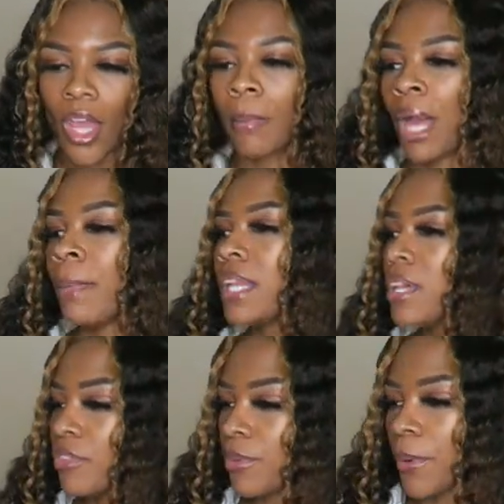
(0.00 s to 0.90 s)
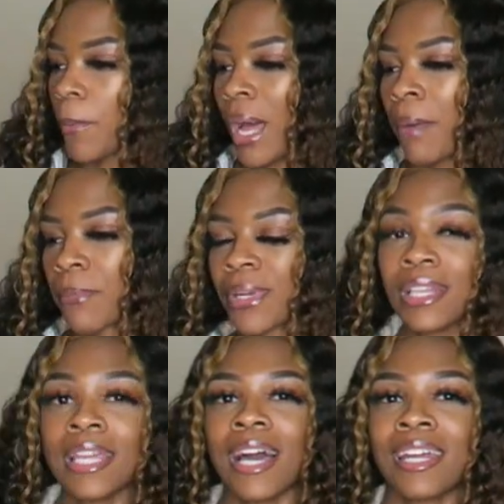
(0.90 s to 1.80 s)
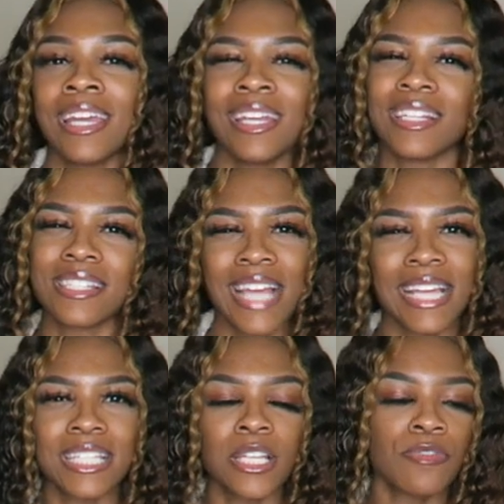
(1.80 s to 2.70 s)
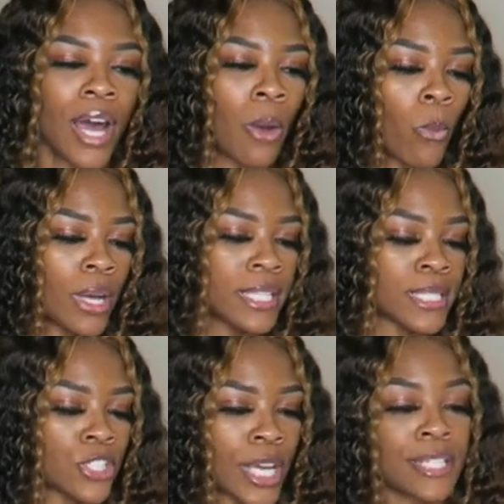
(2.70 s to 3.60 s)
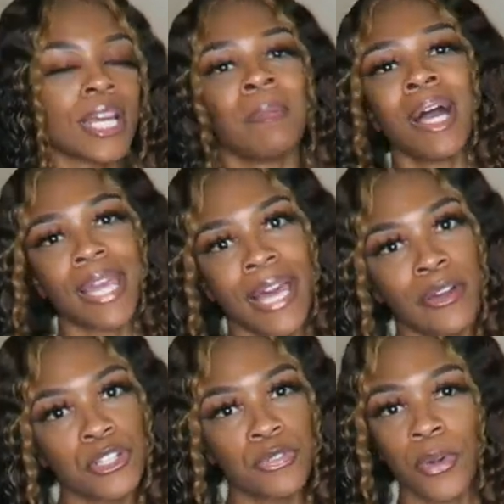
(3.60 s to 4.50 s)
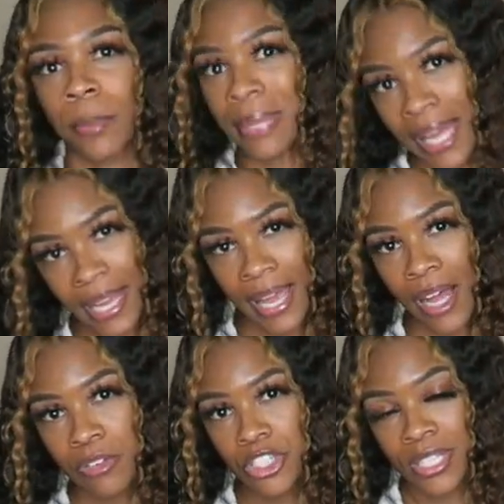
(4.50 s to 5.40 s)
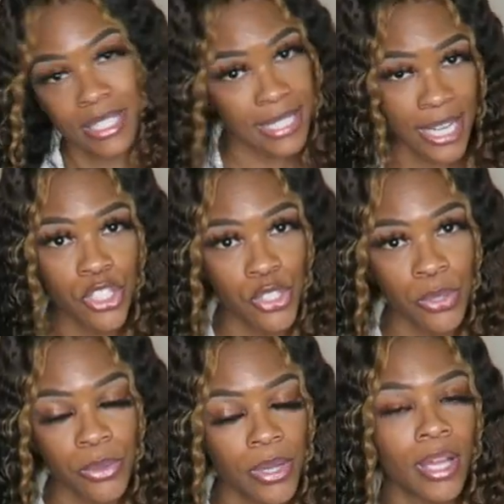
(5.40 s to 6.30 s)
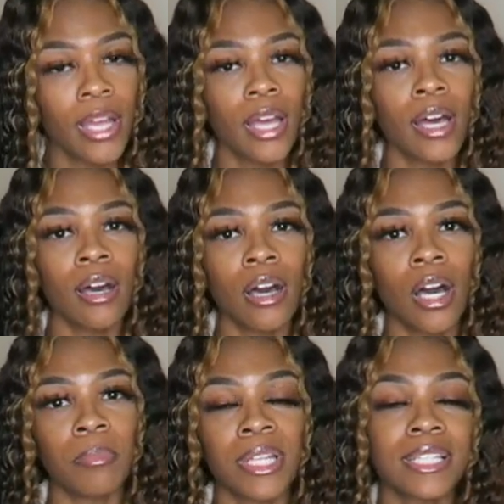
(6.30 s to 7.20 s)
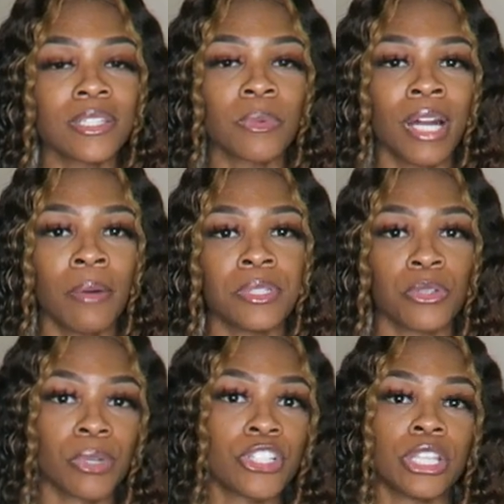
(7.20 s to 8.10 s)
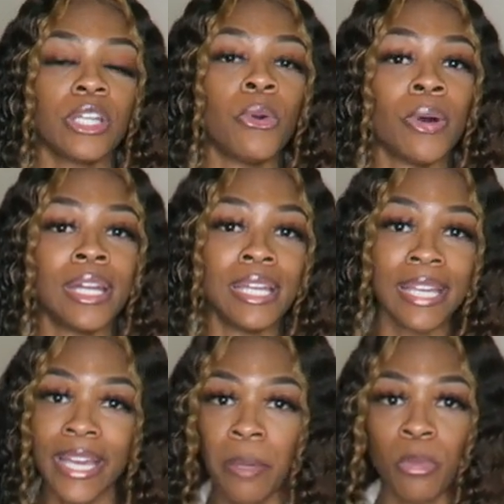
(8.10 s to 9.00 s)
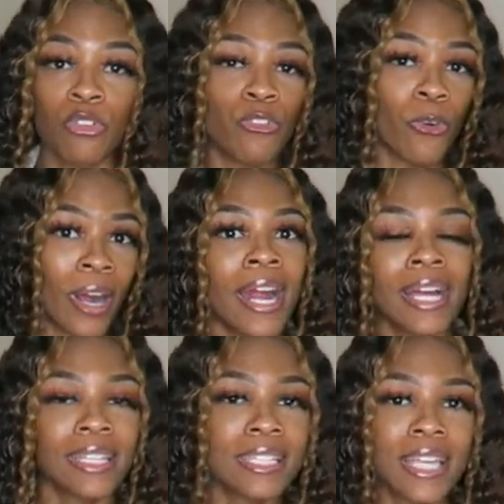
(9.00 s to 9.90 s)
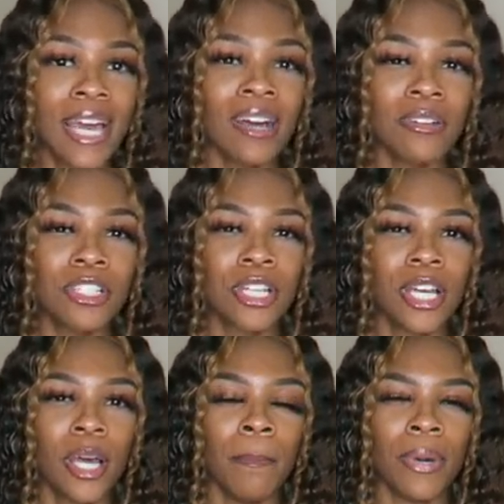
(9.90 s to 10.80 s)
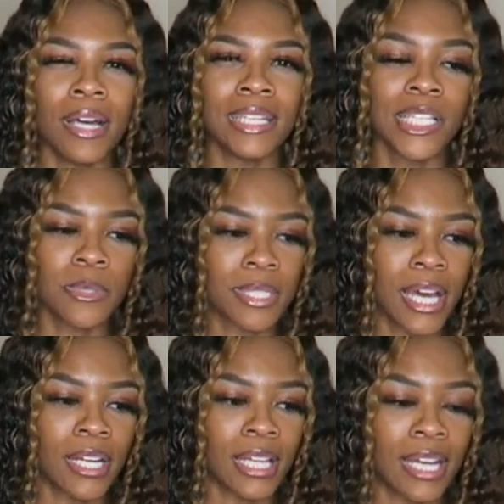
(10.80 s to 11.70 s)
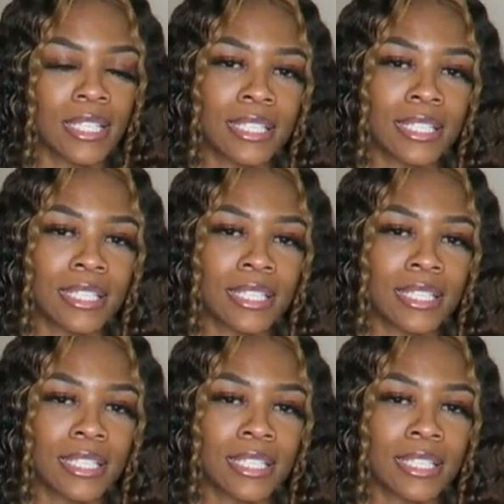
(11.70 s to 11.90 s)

about my living room, I'm really kind of indecisive. I wanted to change out my couch for a black couch, a sectional, This is what I was originally going to get before I got this couch, but this was kind of like a